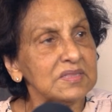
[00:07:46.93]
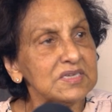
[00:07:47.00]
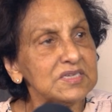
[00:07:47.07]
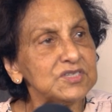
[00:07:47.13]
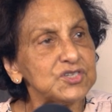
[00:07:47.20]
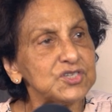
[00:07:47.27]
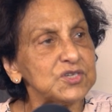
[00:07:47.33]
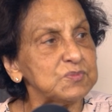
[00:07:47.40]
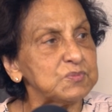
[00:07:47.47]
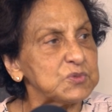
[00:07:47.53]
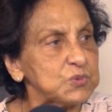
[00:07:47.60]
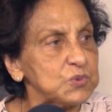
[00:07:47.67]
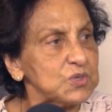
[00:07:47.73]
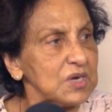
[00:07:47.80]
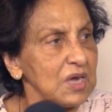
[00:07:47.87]
these
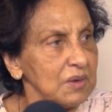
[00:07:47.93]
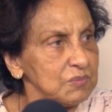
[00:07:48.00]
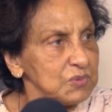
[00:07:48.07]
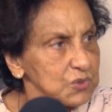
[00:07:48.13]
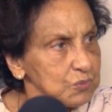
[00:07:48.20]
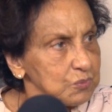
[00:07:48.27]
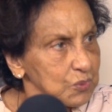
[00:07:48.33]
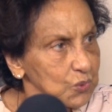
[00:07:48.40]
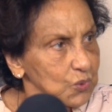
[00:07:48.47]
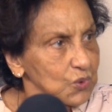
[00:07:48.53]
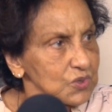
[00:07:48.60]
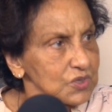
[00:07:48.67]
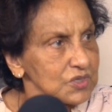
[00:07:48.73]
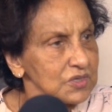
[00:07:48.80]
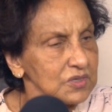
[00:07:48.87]
ships would come to
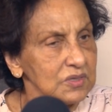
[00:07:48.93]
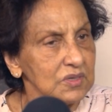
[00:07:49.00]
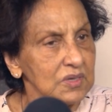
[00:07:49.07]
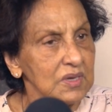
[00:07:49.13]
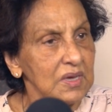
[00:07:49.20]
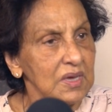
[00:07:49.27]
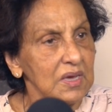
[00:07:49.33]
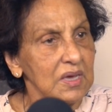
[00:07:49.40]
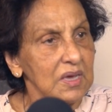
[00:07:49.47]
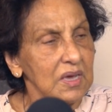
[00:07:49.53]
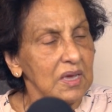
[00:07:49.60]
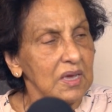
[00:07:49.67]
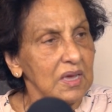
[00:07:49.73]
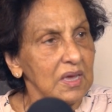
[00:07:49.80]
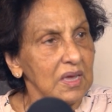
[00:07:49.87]
port,
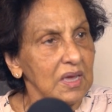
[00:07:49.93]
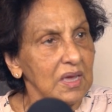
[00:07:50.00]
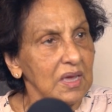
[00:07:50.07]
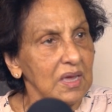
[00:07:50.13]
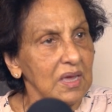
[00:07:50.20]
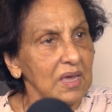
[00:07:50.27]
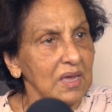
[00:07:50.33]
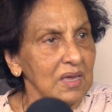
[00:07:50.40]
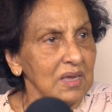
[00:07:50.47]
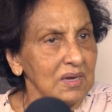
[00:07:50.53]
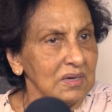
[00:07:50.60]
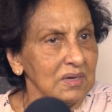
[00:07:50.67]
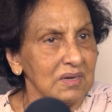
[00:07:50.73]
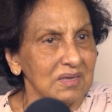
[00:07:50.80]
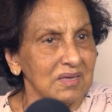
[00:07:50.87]

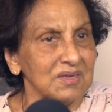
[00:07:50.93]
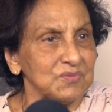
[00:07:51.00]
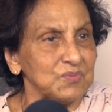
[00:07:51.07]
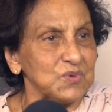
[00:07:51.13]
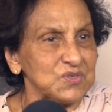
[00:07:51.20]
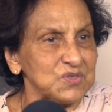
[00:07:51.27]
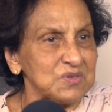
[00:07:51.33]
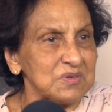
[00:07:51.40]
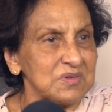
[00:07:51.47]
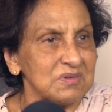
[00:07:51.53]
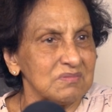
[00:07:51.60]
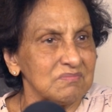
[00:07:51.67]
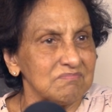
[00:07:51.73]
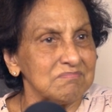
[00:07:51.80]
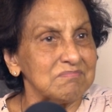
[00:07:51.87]
and it wasn't
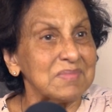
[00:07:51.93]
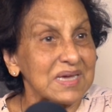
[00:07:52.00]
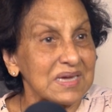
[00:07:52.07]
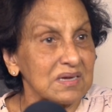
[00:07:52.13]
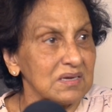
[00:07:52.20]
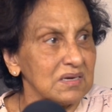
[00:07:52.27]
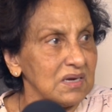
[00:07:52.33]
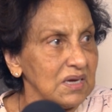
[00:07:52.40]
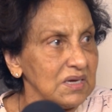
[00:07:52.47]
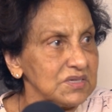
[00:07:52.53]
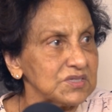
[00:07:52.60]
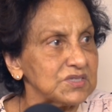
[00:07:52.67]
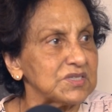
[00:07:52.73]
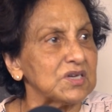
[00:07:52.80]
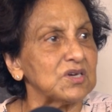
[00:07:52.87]

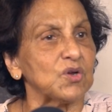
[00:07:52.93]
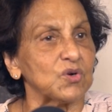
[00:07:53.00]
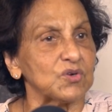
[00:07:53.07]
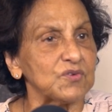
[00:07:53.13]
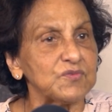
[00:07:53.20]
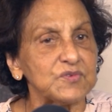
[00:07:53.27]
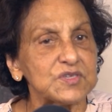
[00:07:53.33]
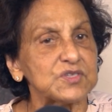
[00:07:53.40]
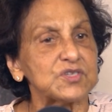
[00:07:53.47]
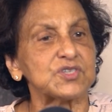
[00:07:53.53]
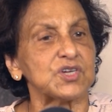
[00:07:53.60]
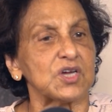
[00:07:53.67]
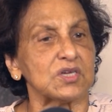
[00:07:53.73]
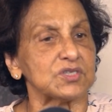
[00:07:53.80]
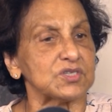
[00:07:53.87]
mechanized. A lot of
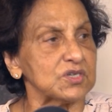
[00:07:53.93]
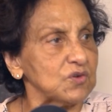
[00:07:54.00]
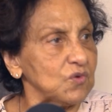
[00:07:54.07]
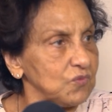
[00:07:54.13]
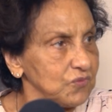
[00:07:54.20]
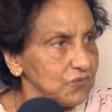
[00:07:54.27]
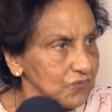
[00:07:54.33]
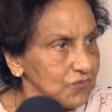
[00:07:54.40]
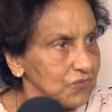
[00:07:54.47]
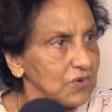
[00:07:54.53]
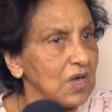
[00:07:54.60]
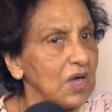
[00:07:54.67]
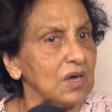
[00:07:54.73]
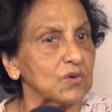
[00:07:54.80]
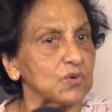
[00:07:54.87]
discharging of
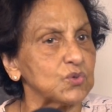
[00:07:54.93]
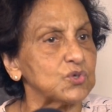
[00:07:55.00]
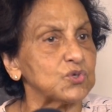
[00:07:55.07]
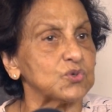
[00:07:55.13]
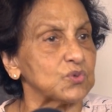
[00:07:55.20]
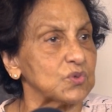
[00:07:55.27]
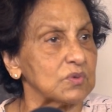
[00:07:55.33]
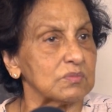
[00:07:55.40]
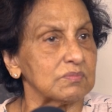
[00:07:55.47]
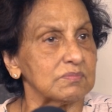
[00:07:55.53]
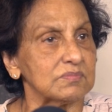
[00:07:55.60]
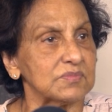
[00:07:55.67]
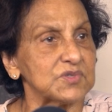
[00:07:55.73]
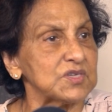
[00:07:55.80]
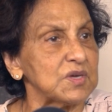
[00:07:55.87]
cargo took,
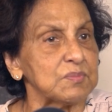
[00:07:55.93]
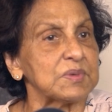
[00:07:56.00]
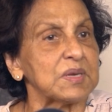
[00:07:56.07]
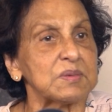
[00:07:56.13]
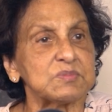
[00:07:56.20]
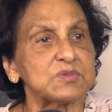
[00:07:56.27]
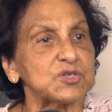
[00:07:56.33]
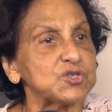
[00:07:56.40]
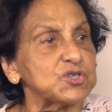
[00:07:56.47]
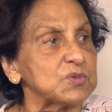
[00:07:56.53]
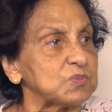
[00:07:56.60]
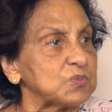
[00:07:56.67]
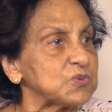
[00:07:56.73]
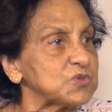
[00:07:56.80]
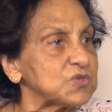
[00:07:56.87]
sometimes a
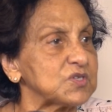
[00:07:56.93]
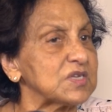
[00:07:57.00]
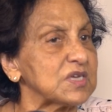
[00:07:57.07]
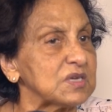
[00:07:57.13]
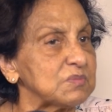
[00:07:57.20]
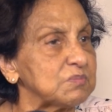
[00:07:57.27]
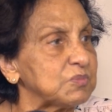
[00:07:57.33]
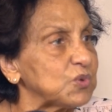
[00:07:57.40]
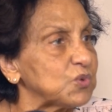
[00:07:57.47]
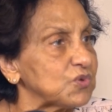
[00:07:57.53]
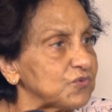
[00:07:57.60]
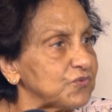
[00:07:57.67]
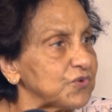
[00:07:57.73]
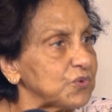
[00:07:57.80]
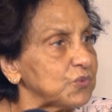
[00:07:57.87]
ship would stay in
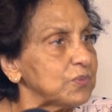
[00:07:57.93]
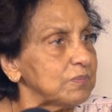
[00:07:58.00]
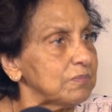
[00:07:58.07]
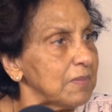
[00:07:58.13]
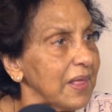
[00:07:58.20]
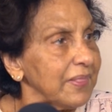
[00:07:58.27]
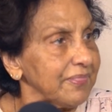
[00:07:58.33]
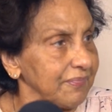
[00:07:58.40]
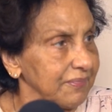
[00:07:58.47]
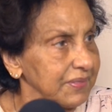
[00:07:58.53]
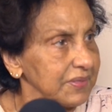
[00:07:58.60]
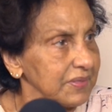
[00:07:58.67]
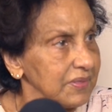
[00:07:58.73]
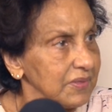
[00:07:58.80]
port for a month.